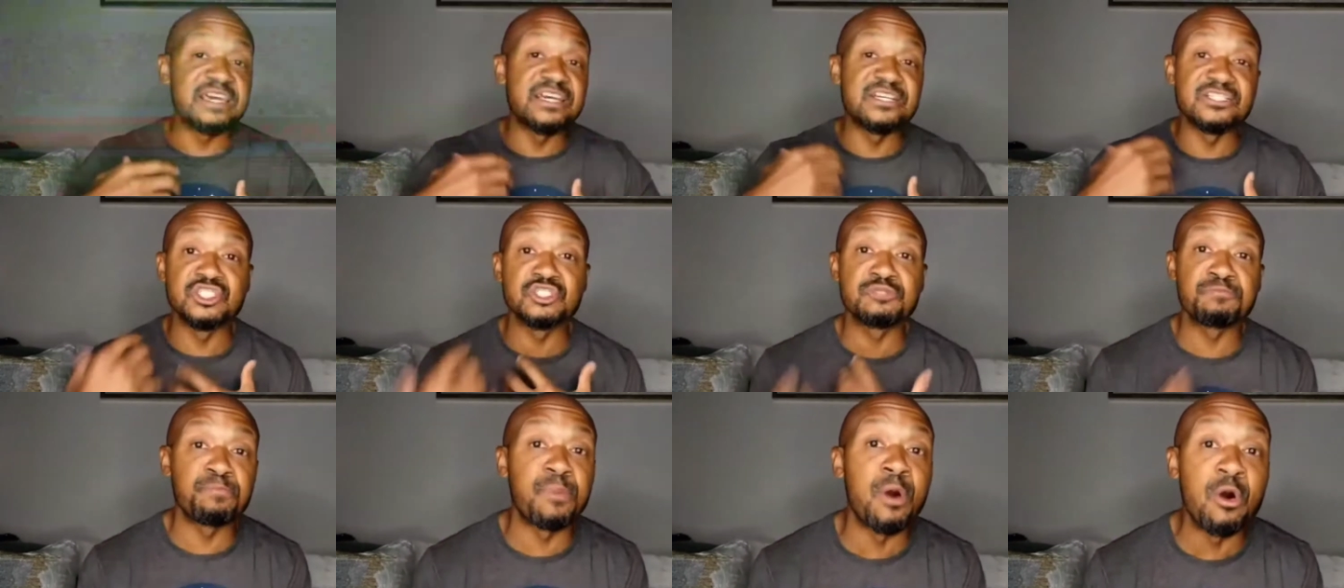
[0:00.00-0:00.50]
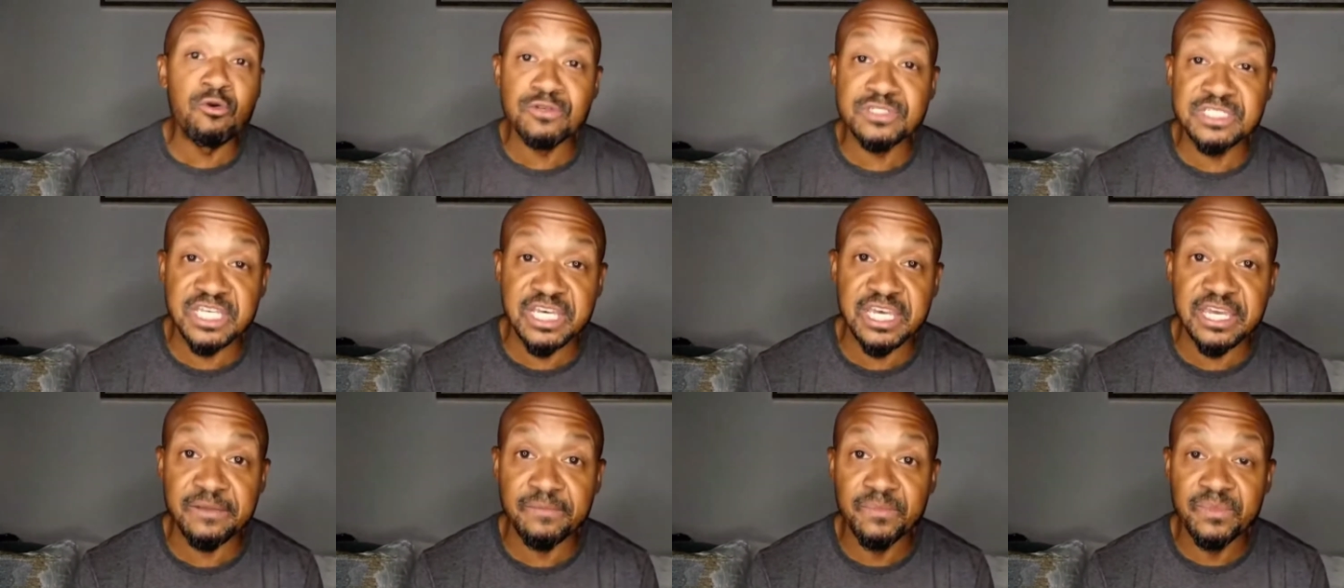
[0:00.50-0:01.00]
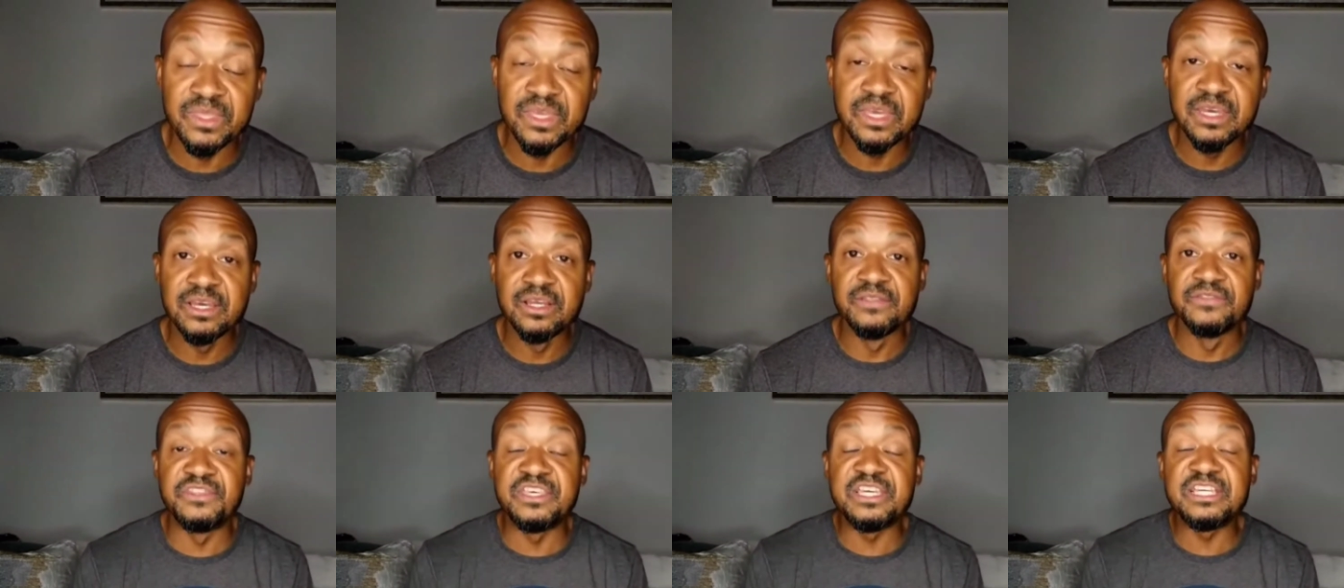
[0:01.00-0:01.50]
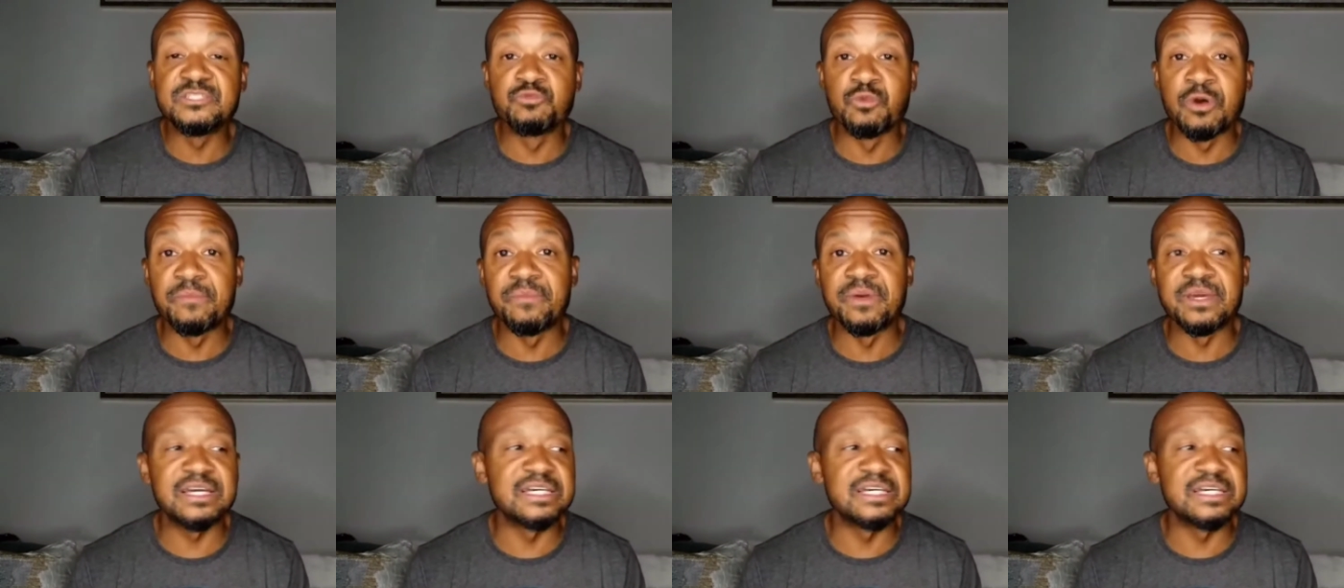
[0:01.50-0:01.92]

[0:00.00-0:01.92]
they're exposing these women.